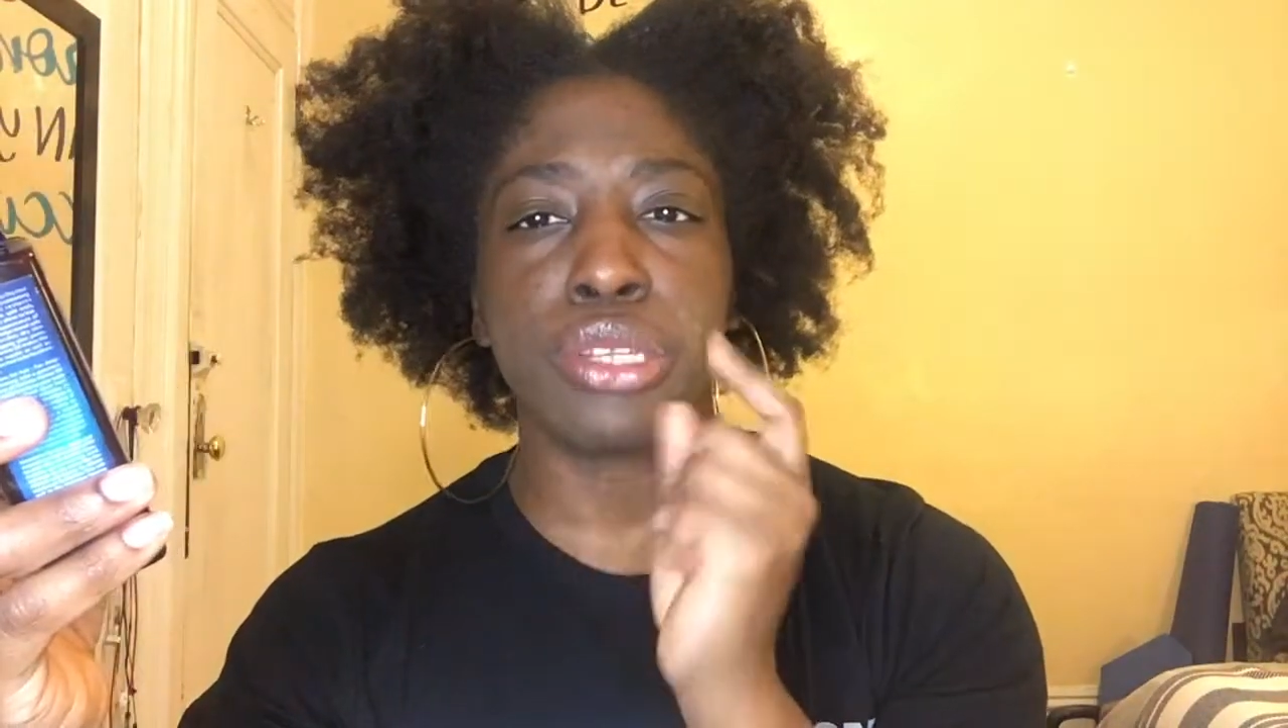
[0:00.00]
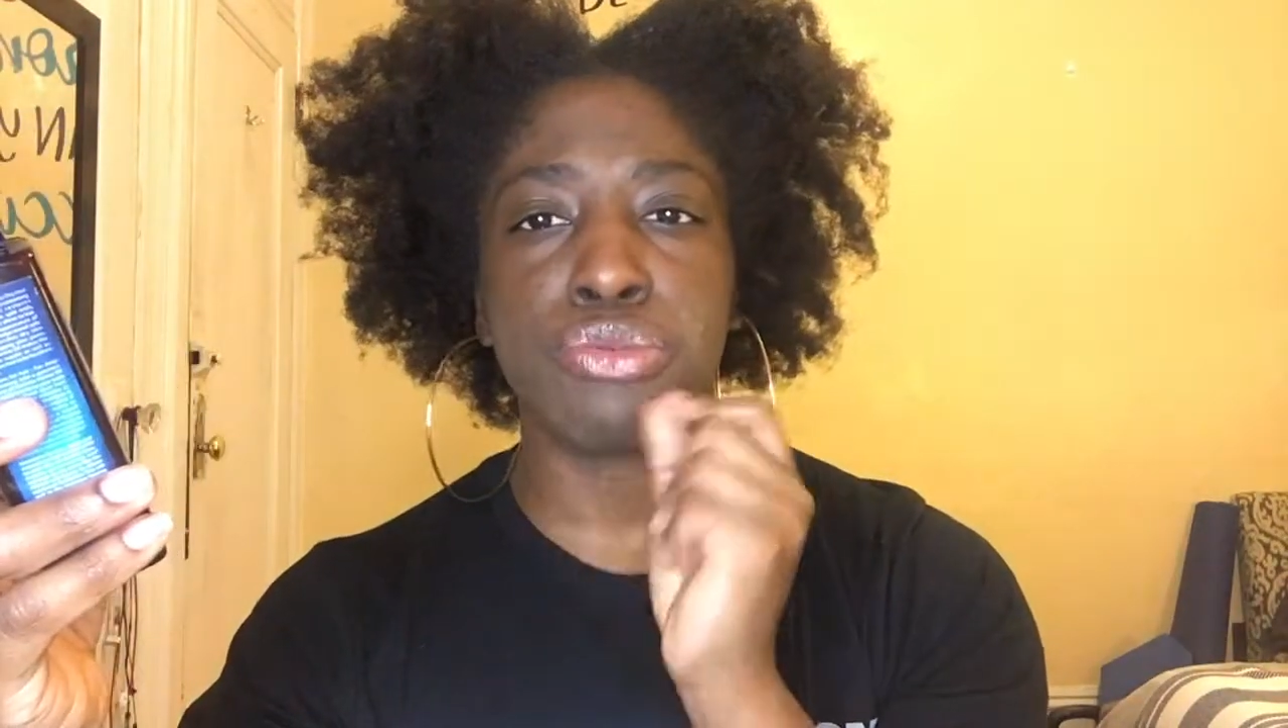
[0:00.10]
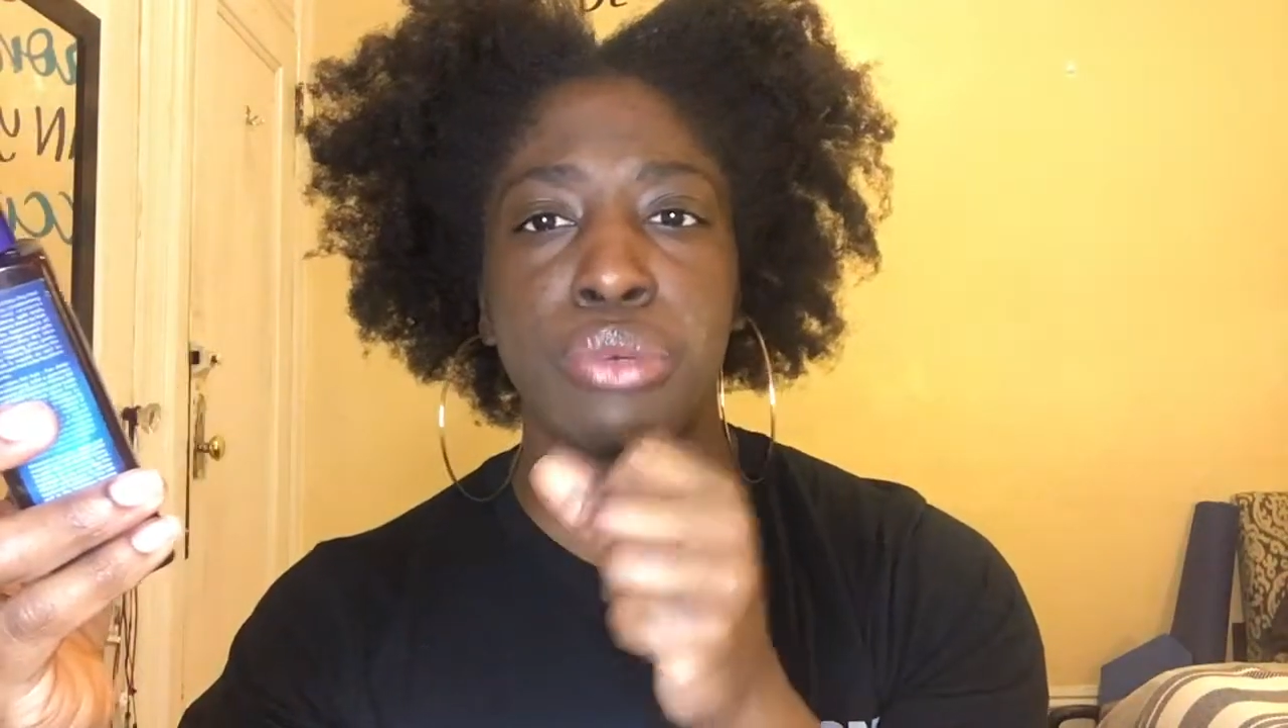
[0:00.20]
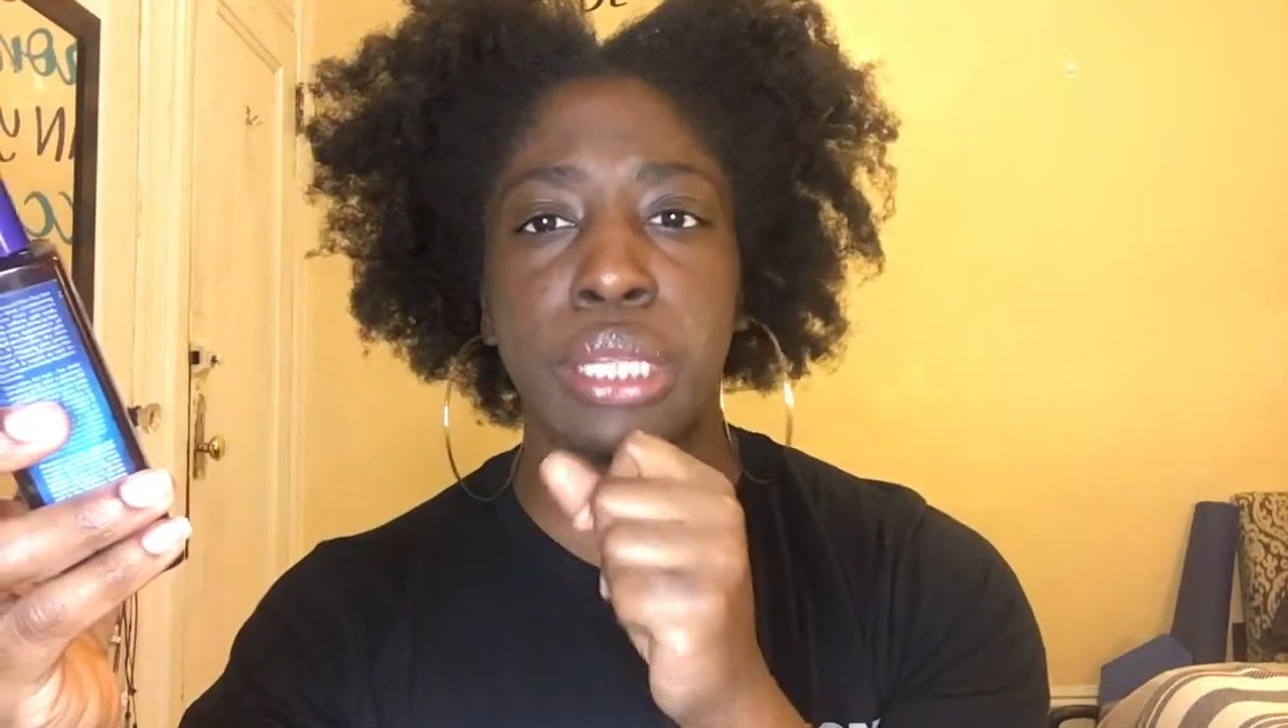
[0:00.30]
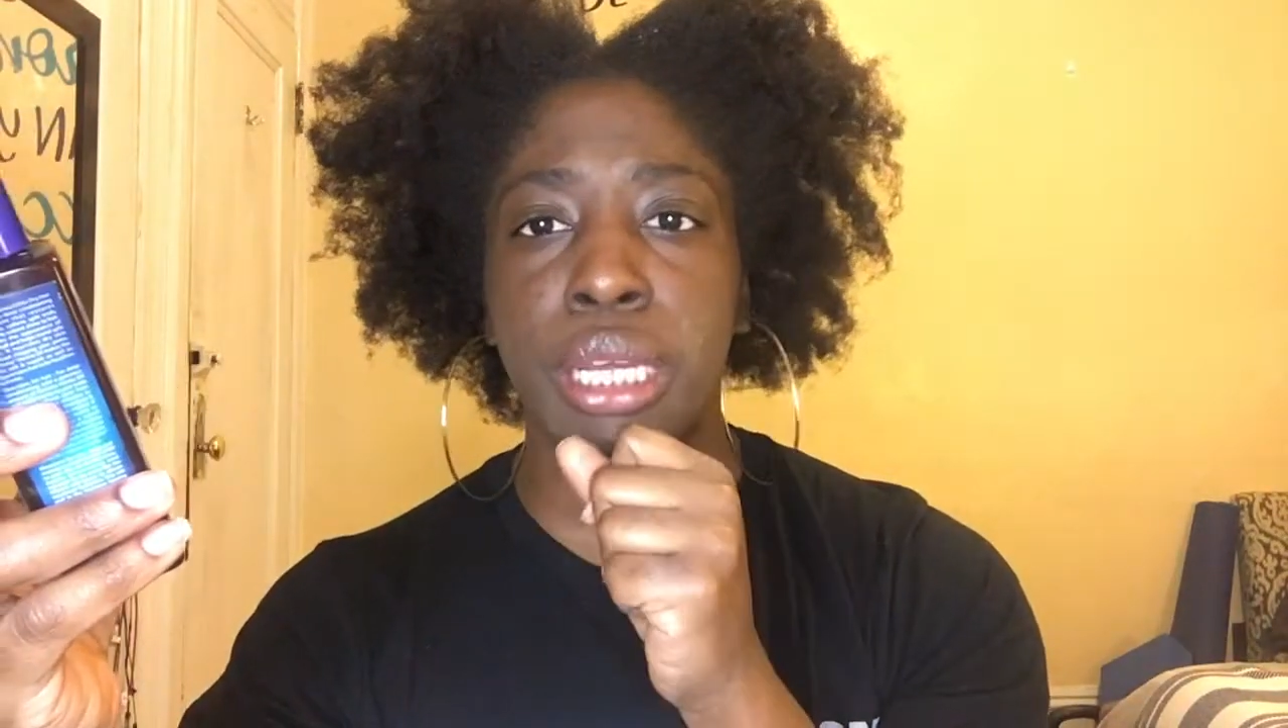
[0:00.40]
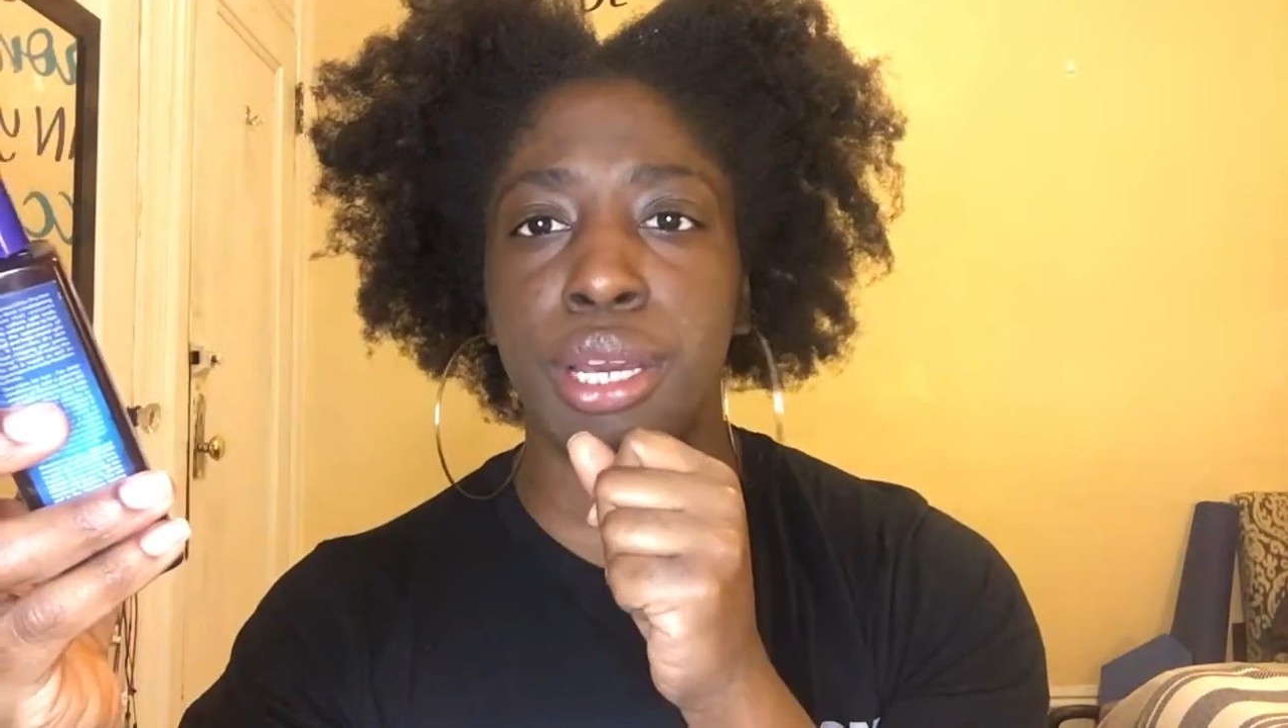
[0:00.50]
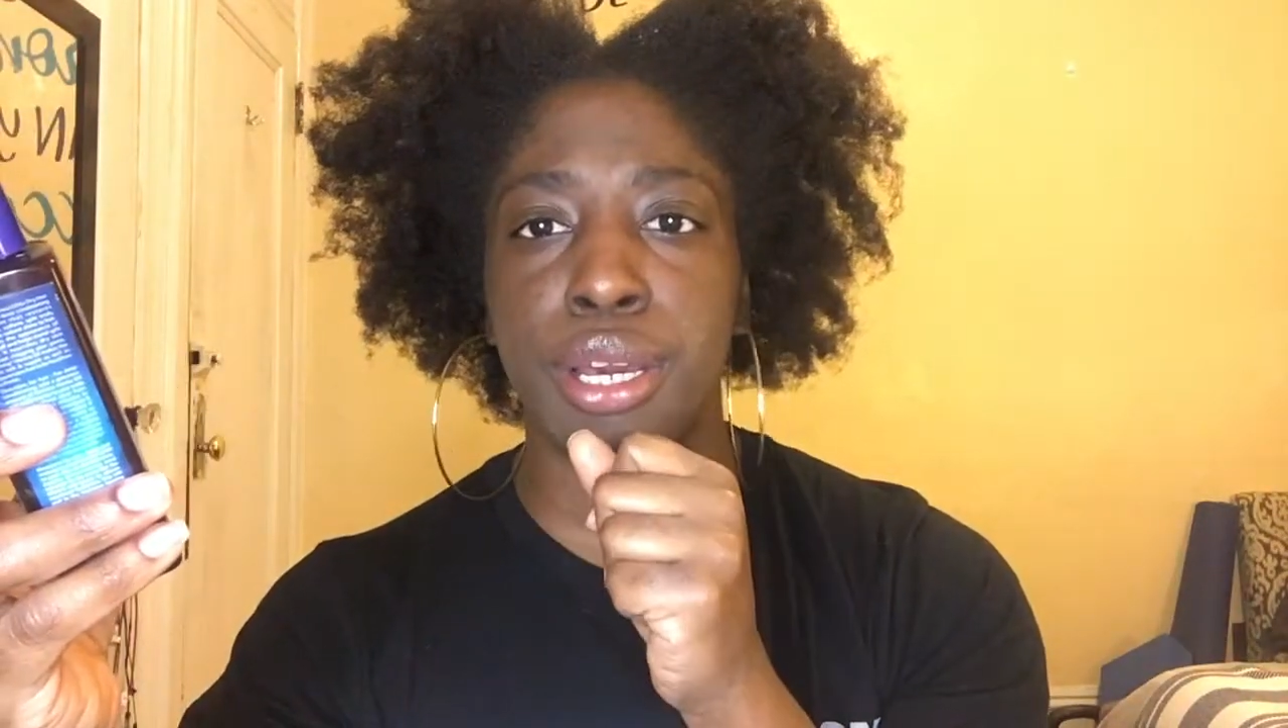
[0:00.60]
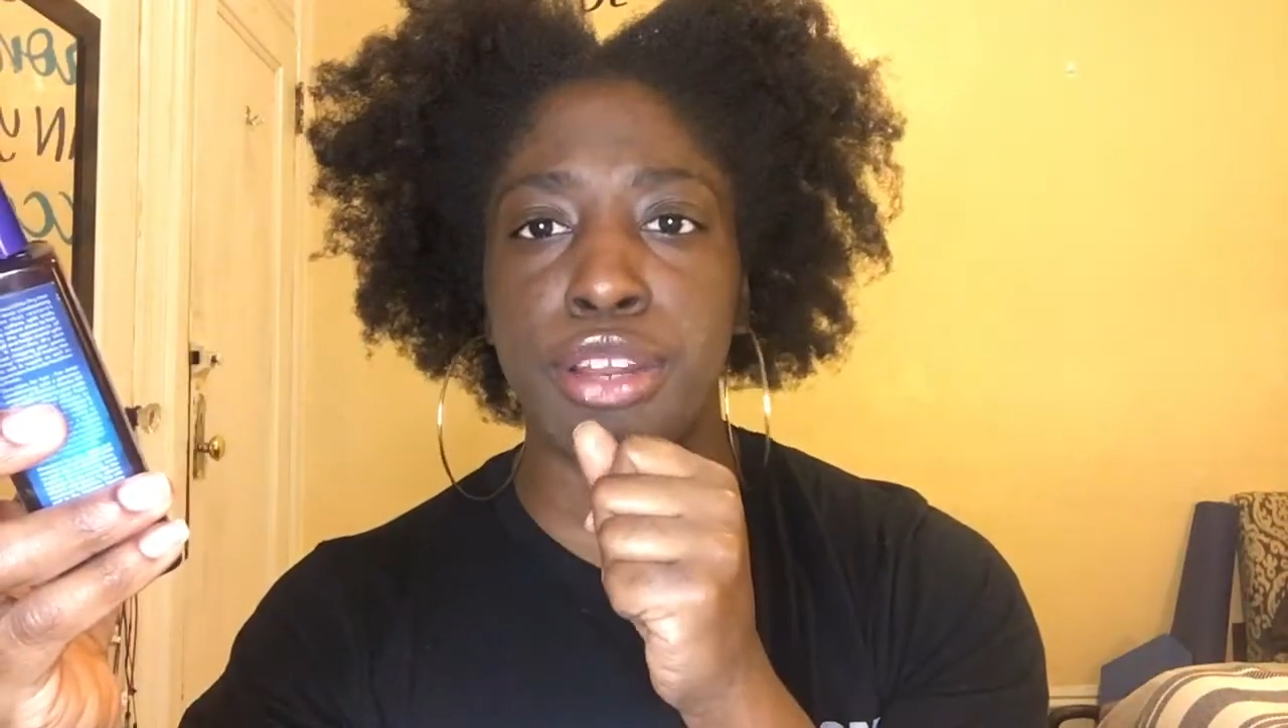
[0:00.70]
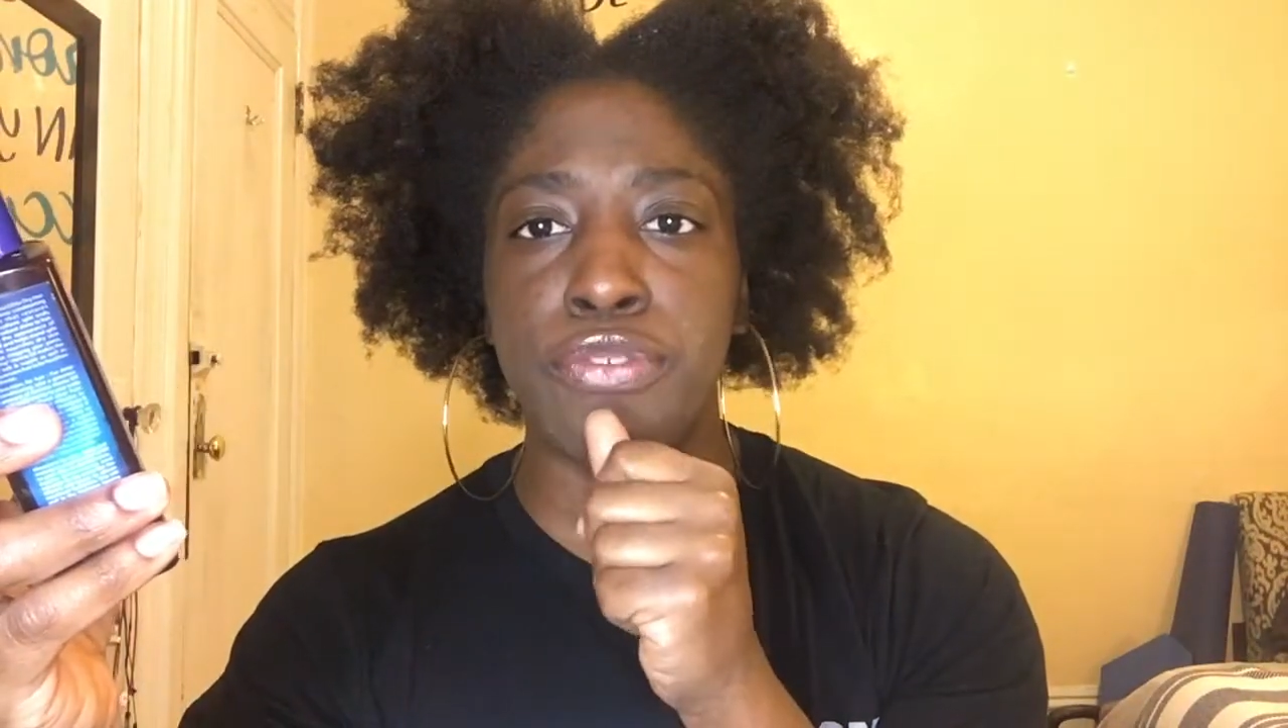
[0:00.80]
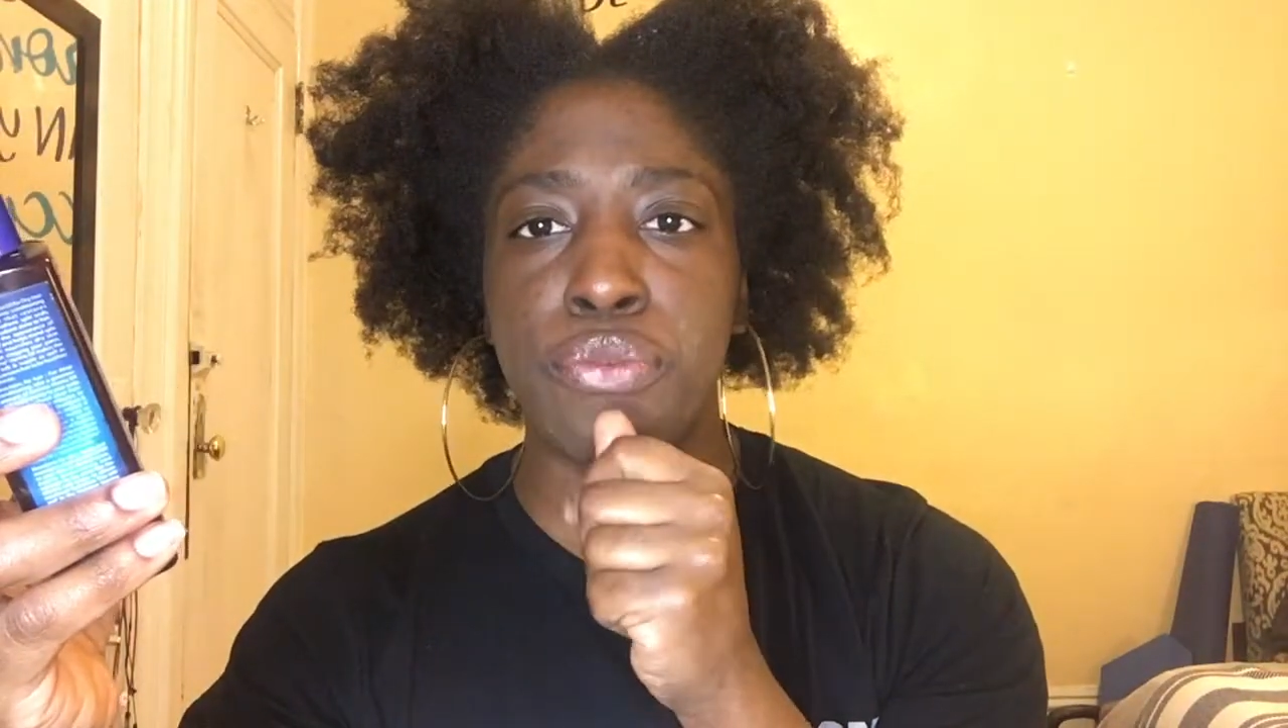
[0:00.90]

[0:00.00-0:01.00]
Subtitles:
is really good